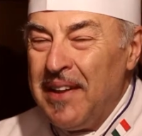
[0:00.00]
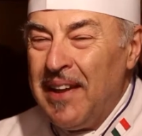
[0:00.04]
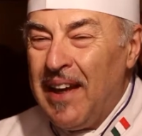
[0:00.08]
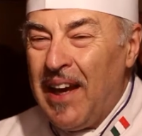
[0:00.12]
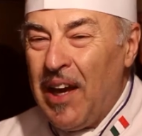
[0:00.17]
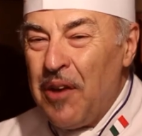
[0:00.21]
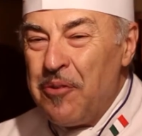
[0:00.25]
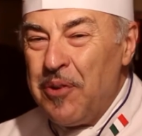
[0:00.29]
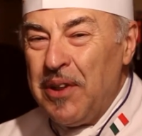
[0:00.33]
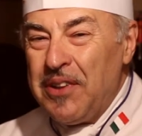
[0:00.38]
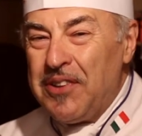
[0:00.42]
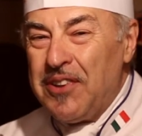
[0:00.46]

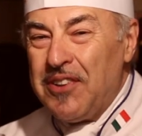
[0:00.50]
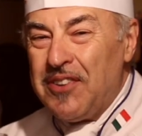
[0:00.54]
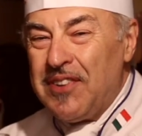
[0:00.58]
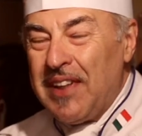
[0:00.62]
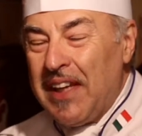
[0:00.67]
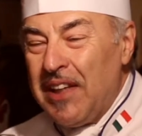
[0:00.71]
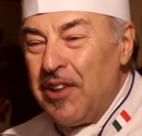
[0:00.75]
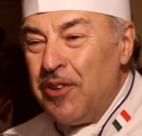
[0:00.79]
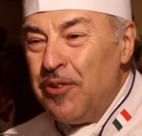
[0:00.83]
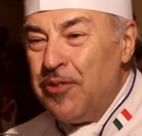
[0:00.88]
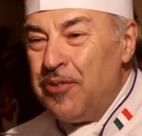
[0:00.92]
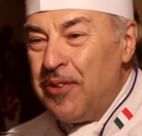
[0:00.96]
I went to
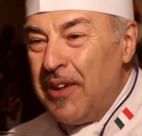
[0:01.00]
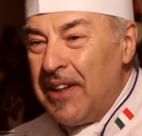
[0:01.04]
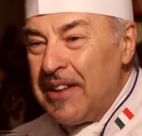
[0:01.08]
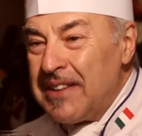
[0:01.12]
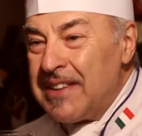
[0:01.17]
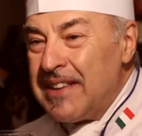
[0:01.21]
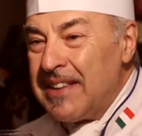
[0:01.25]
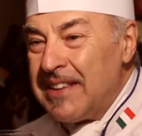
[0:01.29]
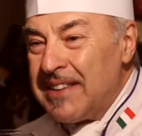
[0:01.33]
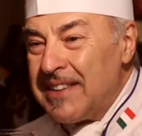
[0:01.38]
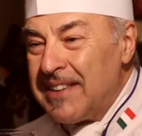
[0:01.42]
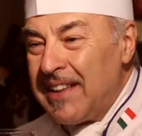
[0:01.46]
St.
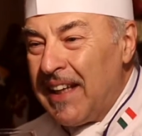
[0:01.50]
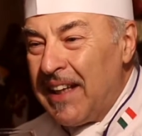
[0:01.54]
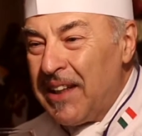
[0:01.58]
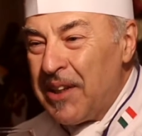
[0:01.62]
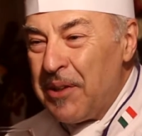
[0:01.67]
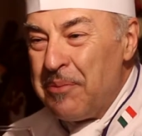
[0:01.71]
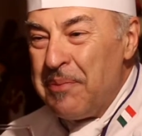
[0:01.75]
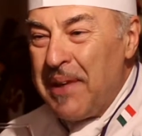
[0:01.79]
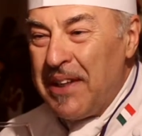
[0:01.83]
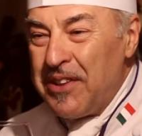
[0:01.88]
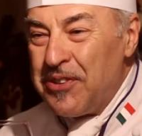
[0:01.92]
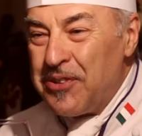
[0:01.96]
Alphonsus
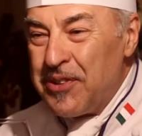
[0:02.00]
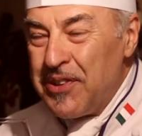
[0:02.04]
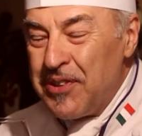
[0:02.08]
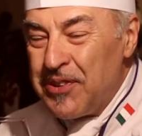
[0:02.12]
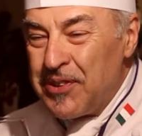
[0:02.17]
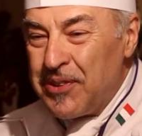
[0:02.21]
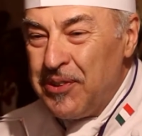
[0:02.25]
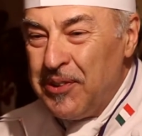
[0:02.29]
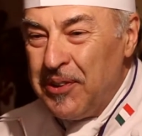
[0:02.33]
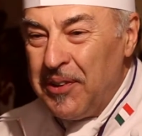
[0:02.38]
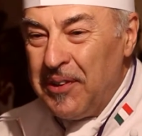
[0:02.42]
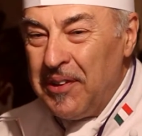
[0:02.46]
Elementary
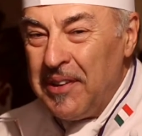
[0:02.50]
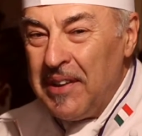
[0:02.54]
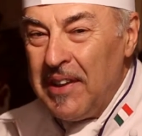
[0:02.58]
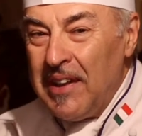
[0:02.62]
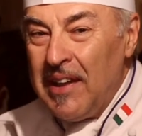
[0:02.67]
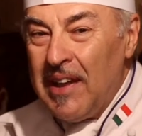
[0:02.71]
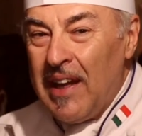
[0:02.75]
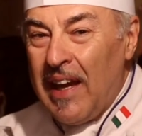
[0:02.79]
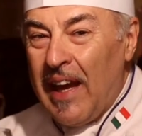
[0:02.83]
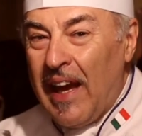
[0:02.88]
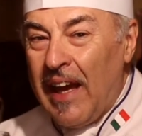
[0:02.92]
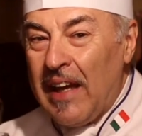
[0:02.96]
School,
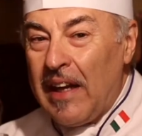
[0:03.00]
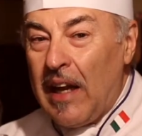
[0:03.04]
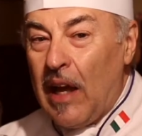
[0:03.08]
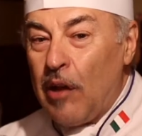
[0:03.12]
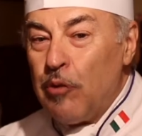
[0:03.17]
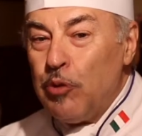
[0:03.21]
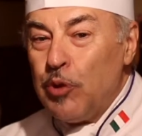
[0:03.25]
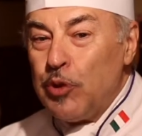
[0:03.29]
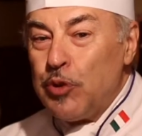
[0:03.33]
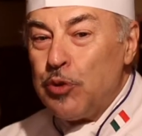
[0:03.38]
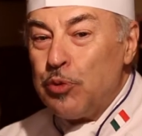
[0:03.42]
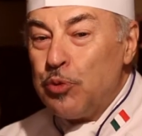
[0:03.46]
and I
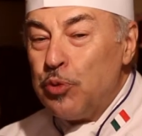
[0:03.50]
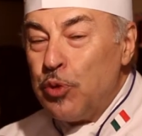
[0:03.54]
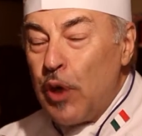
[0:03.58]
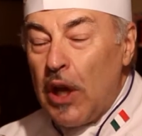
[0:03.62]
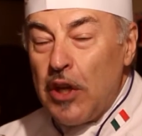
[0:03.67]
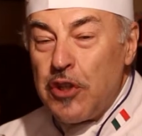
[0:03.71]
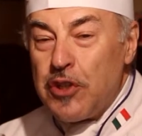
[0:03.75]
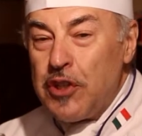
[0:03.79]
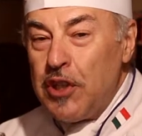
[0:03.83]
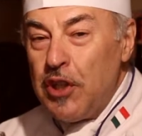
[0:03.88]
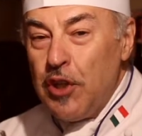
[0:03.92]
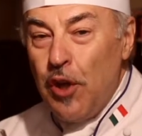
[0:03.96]
was
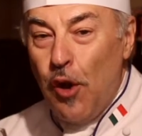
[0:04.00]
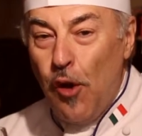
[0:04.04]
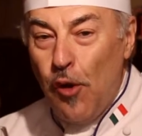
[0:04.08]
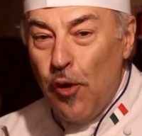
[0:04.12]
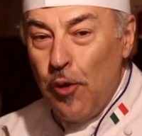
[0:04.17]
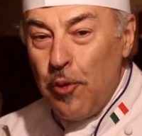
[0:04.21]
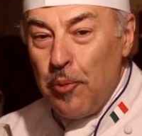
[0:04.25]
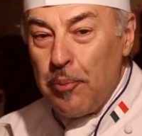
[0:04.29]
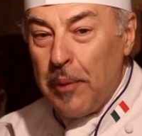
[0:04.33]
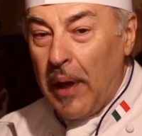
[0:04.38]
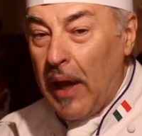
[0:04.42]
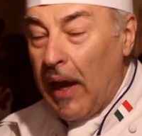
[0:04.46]
rushing
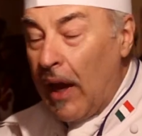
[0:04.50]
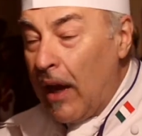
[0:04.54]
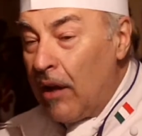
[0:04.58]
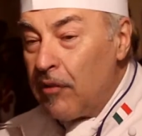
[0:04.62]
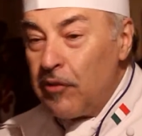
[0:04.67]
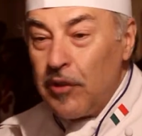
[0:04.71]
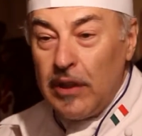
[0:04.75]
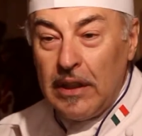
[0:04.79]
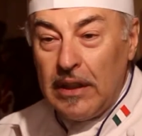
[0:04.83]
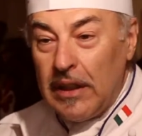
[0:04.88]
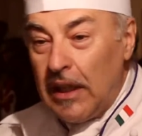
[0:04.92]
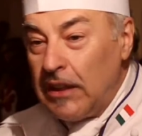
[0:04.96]
home
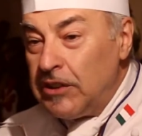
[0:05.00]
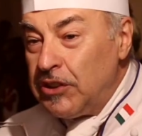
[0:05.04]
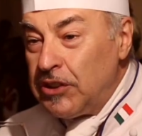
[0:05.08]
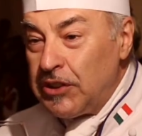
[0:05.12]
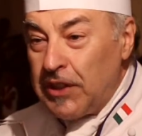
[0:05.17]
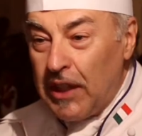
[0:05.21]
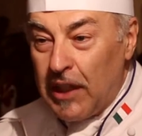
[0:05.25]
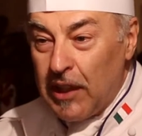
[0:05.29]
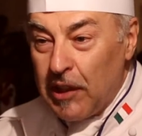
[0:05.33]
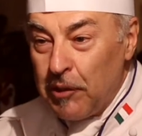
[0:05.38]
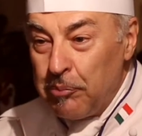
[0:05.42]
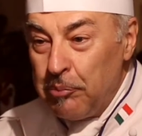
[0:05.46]
every
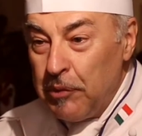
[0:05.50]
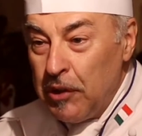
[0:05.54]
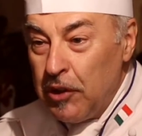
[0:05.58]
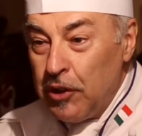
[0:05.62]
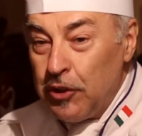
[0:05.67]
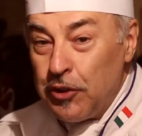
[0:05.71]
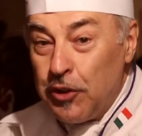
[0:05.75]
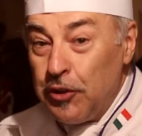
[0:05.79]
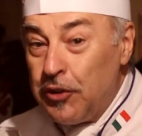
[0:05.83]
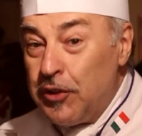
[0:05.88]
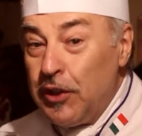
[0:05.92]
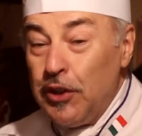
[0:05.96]
lunchtime
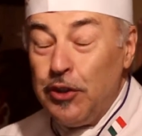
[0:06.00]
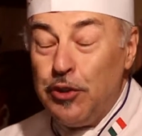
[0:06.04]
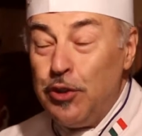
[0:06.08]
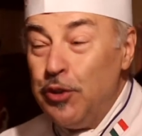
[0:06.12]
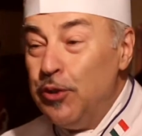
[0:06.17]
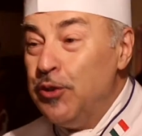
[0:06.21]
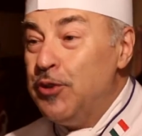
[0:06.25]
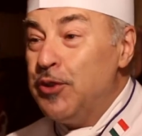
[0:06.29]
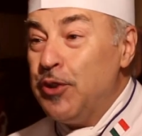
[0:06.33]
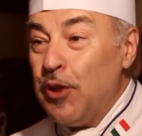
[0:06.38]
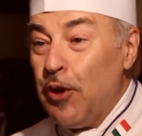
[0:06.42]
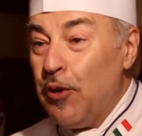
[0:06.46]
to see
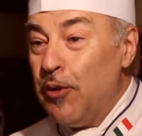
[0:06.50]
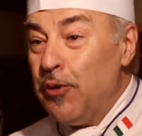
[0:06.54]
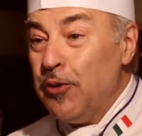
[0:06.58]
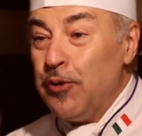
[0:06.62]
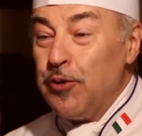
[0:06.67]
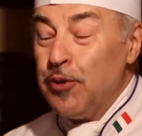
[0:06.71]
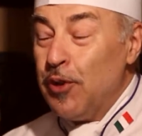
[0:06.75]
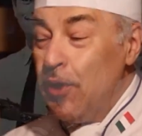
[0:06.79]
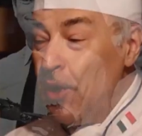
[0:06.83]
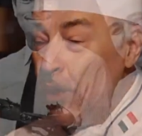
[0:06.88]
two shows.